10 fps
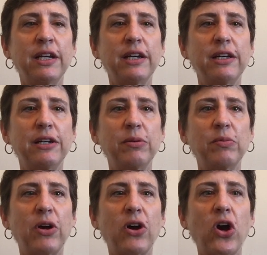
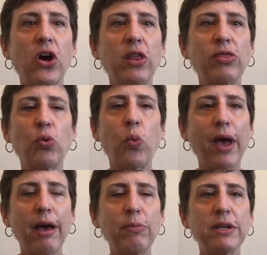on the
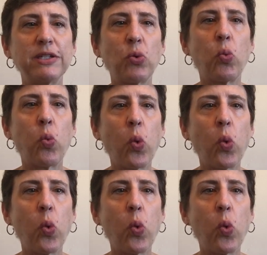web is a